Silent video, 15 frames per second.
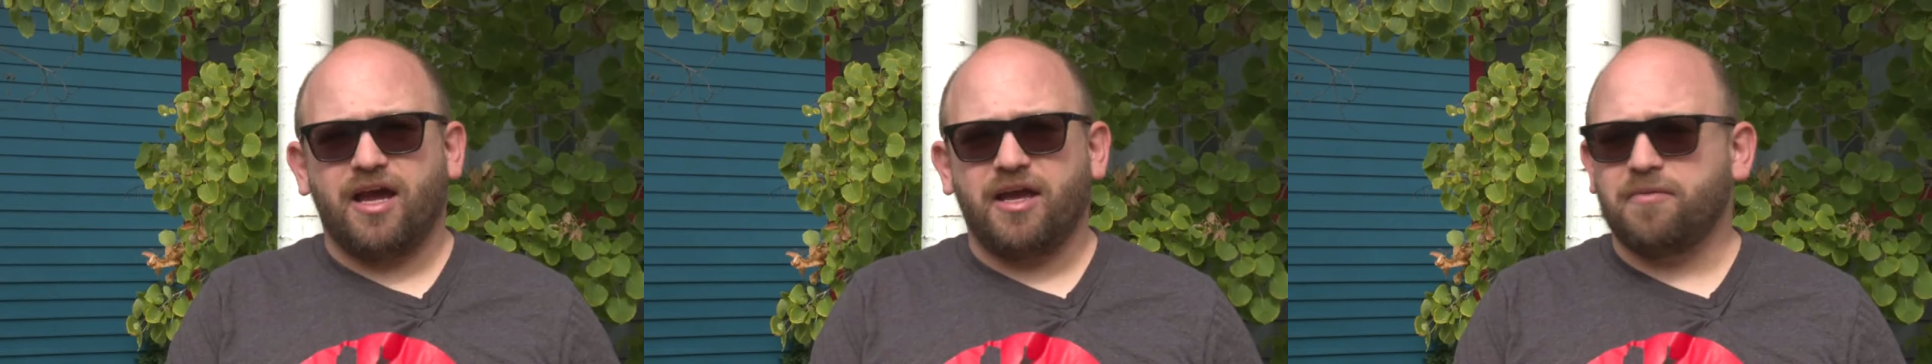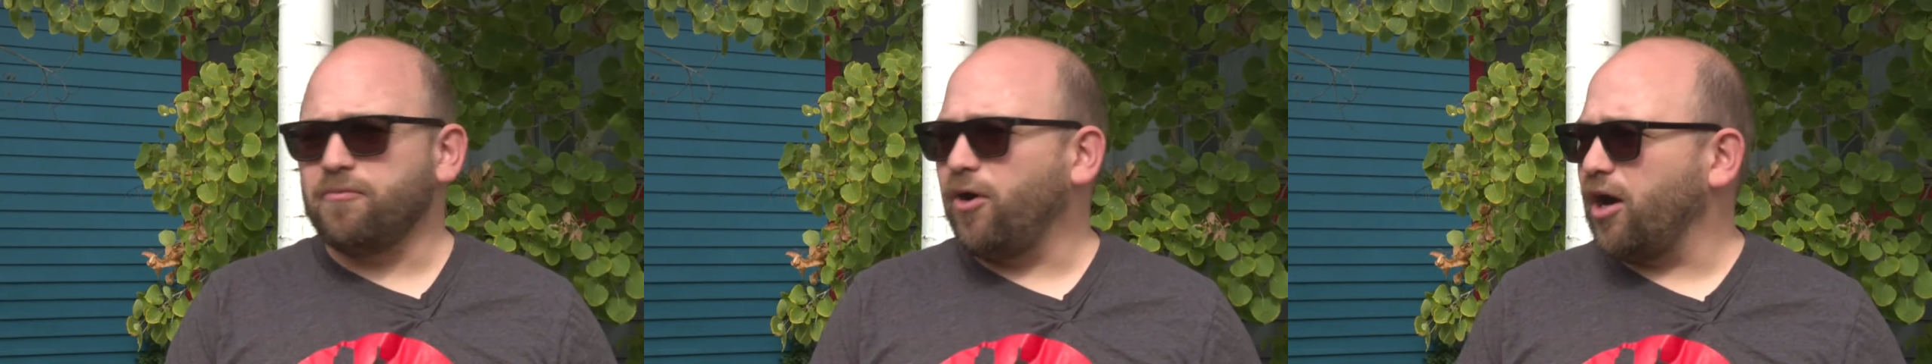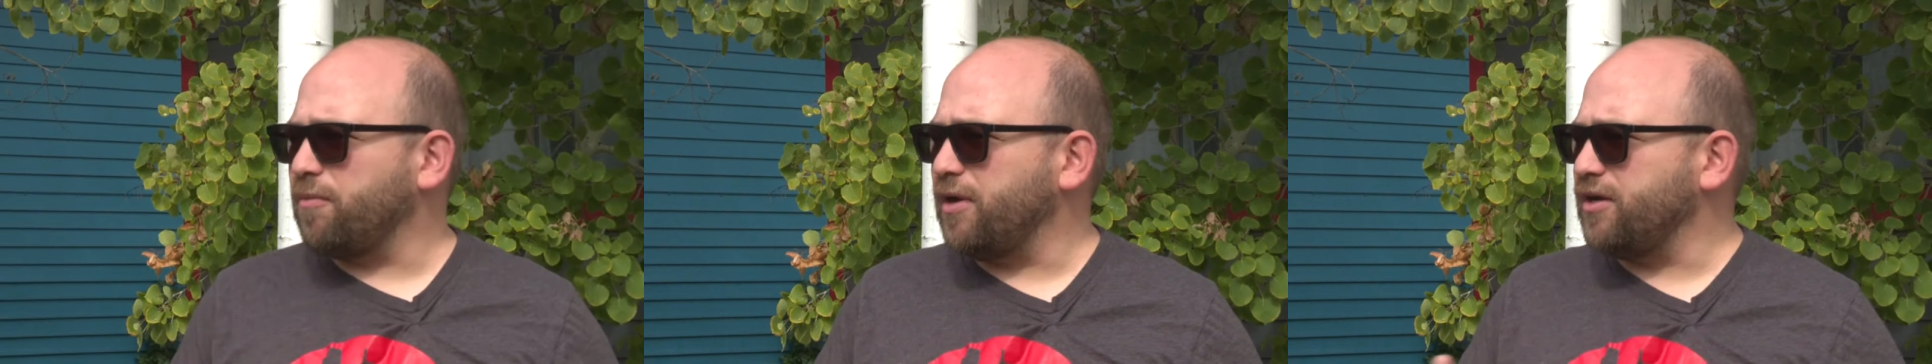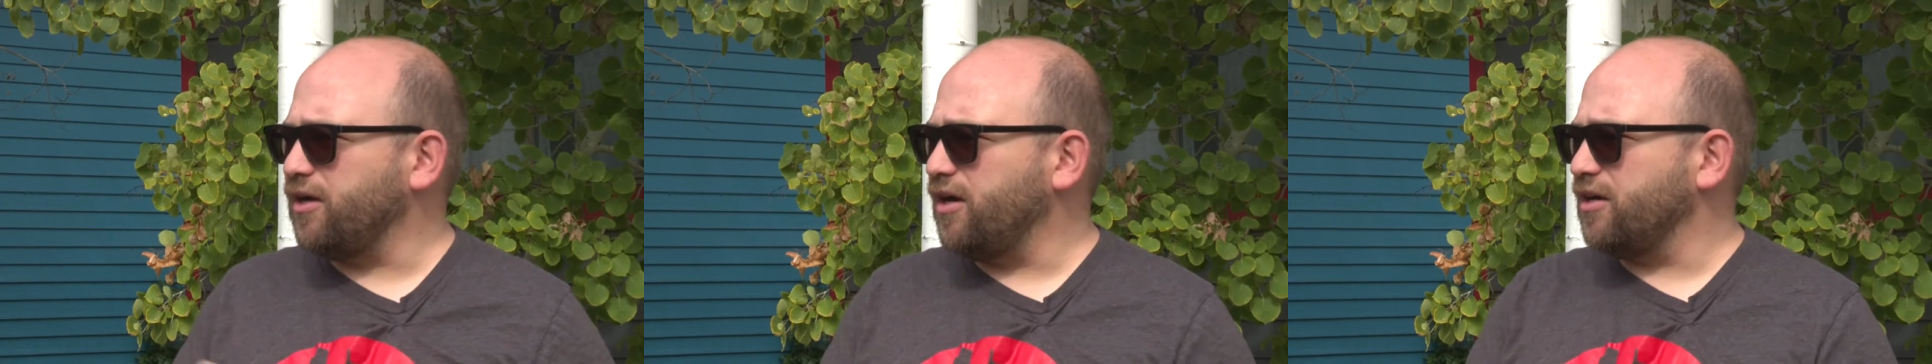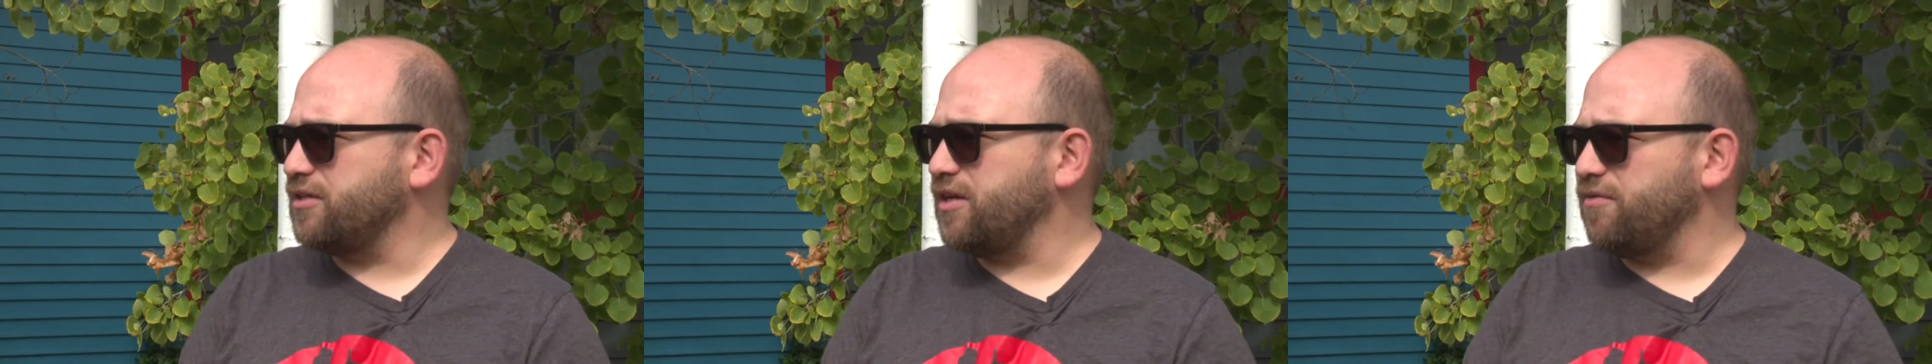I'd walk my
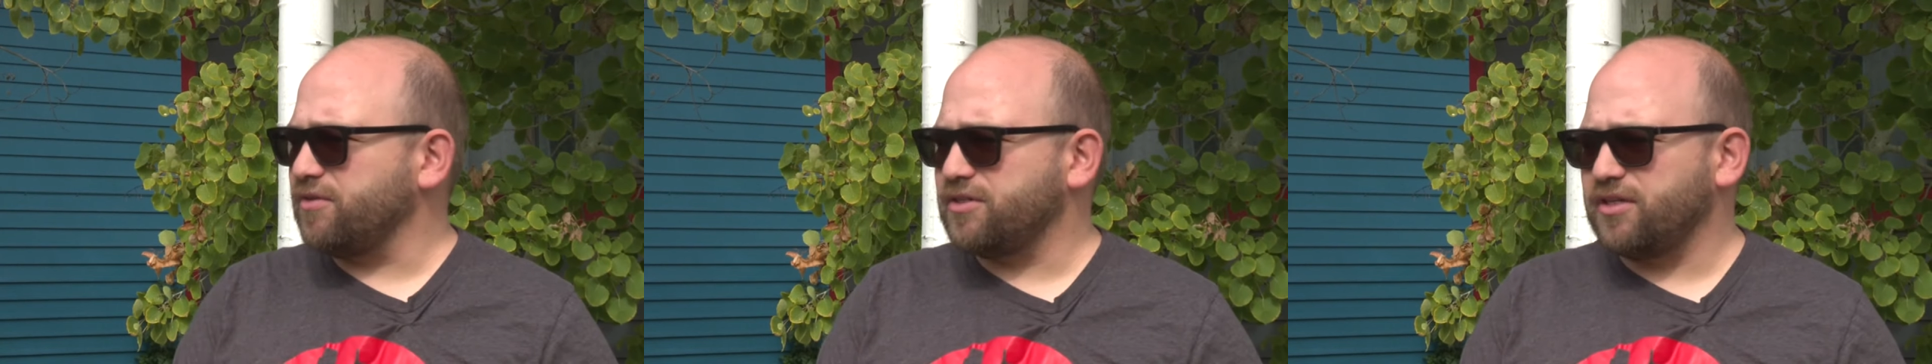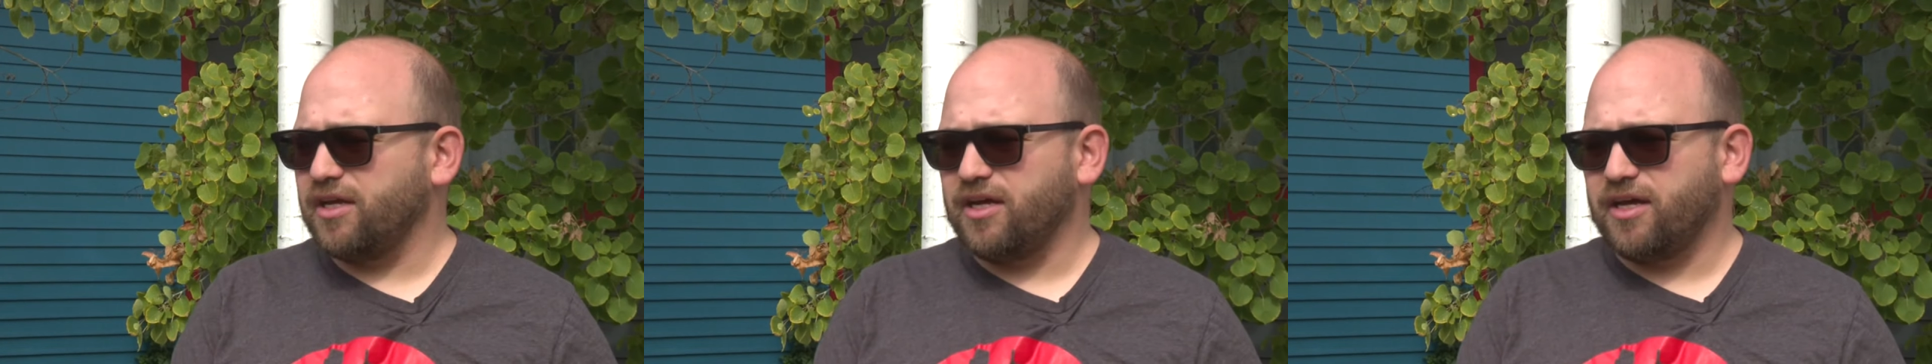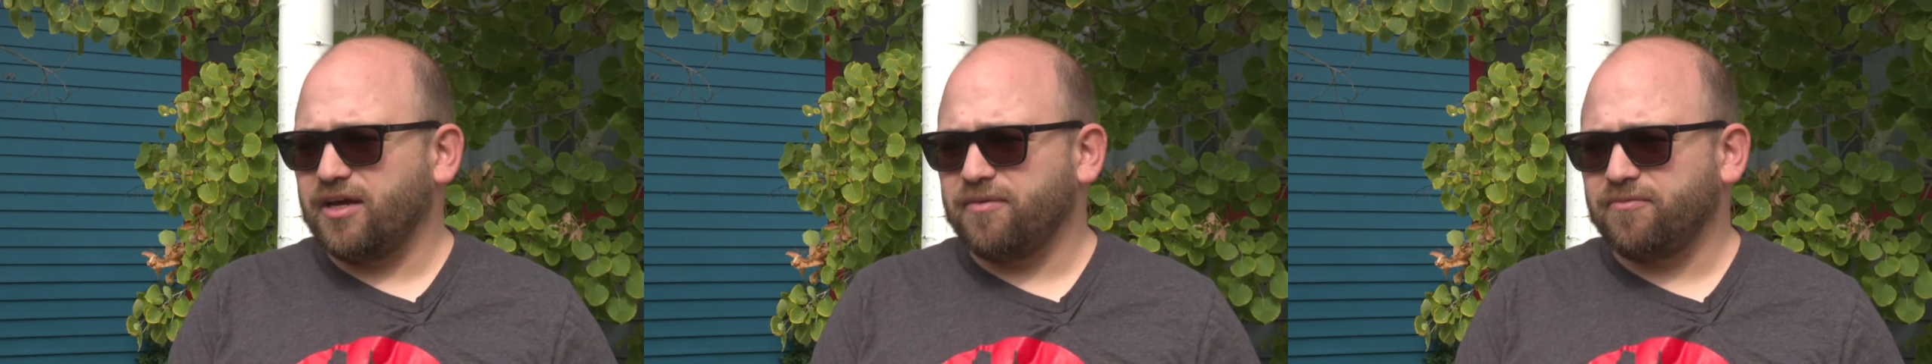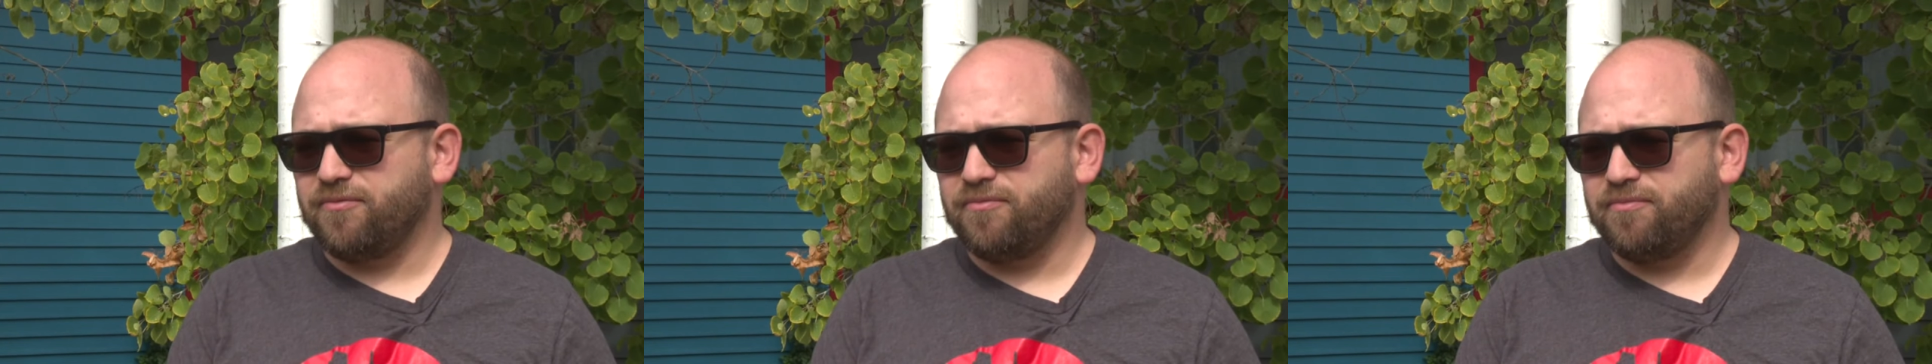dogs every, uh,